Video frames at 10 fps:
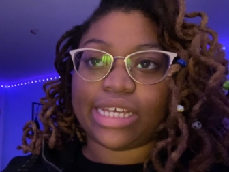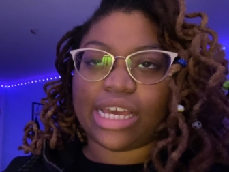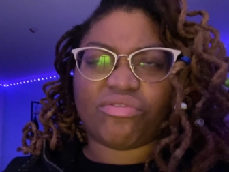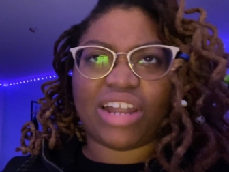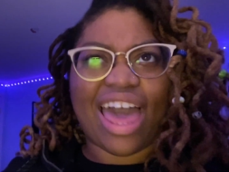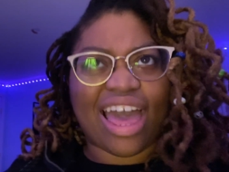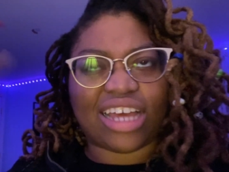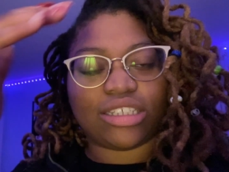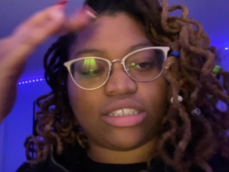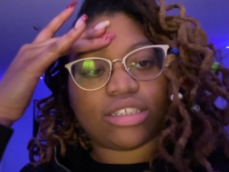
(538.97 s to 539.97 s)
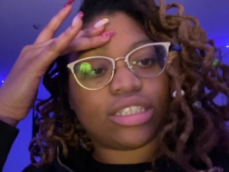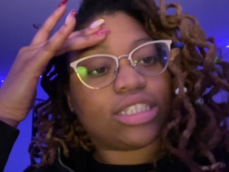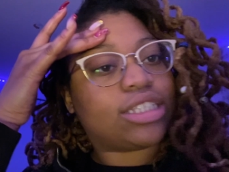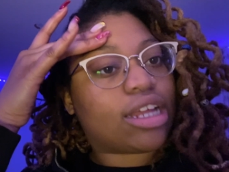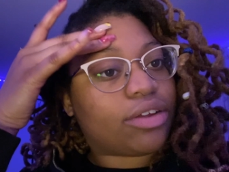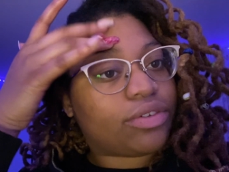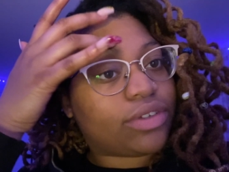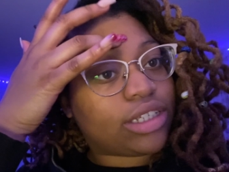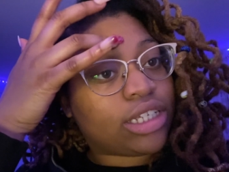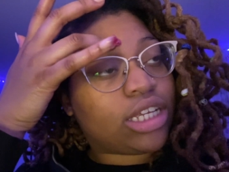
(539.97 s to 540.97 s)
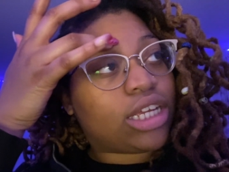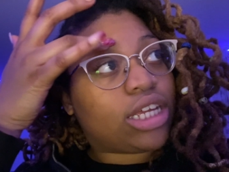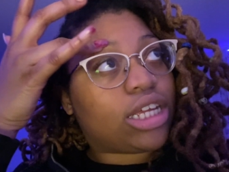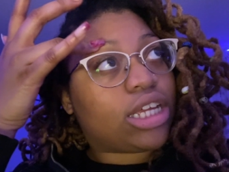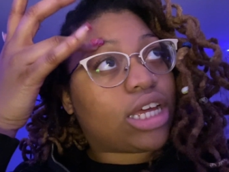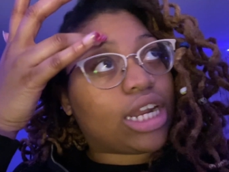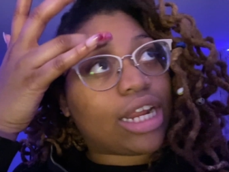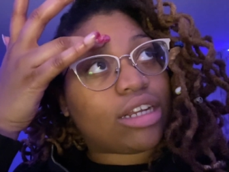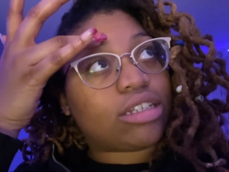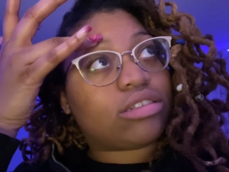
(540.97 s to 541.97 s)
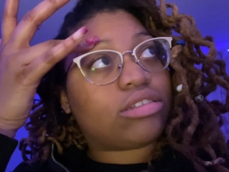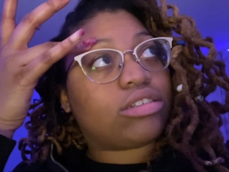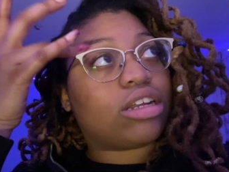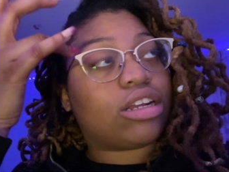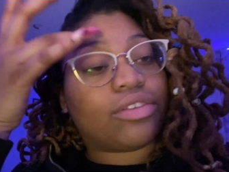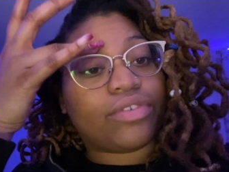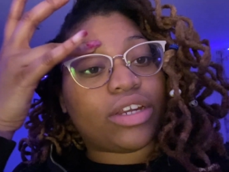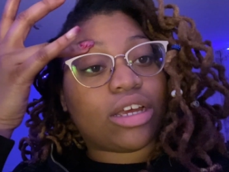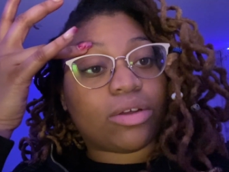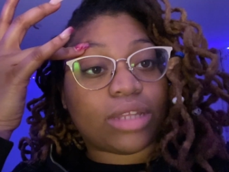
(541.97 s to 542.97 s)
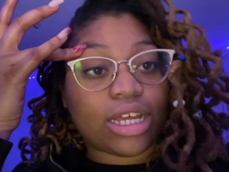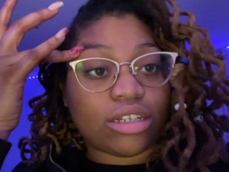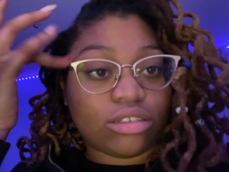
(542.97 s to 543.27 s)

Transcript: and relax and stuff and edit another video that